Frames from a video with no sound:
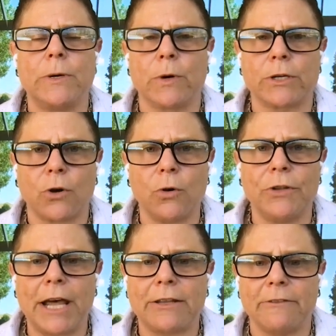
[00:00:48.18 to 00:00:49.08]
We were told
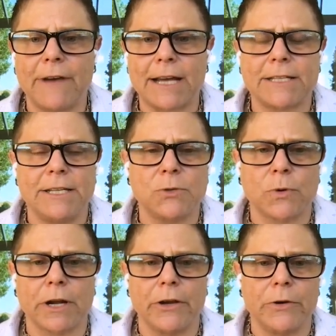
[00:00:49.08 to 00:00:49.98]
that the vaccines
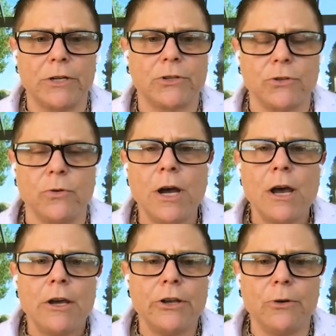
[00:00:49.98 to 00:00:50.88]
were going to,
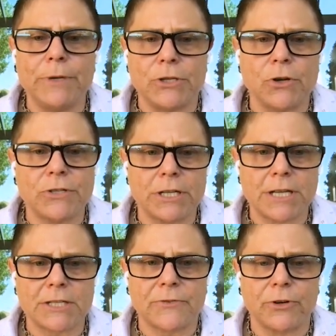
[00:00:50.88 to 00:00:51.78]
you know, be so
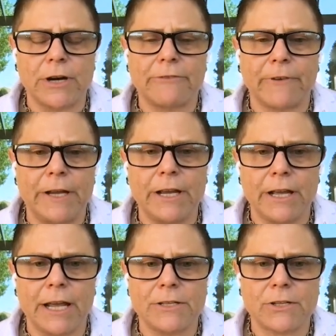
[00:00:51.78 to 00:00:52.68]
successful at fighting
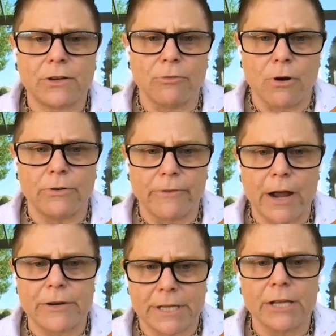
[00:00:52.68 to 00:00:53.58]
against
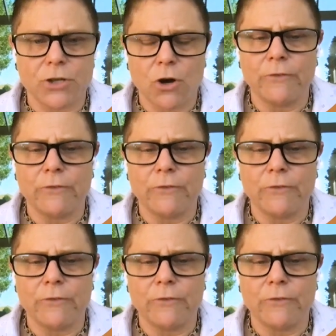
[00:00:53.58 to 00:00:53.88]
coronavirus, against